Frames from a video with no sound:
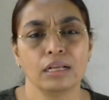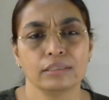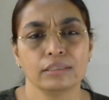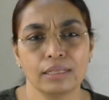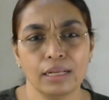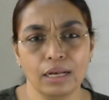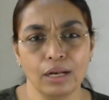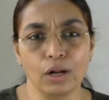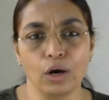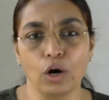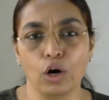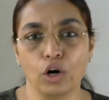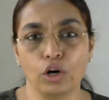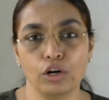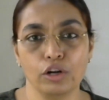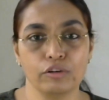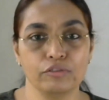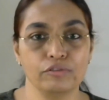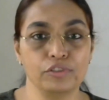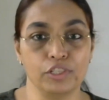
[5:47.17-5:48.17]
The
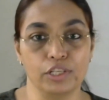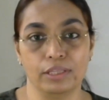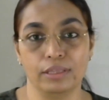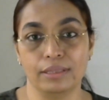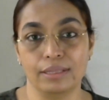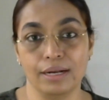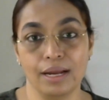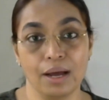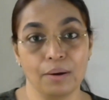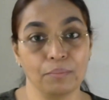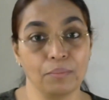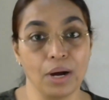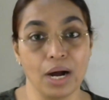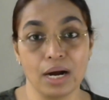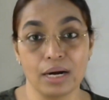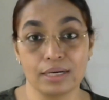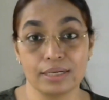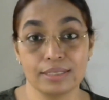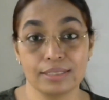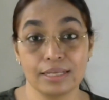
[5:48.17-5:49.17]
Lord of Chitra,
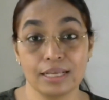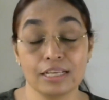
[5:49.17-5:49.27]
Mars,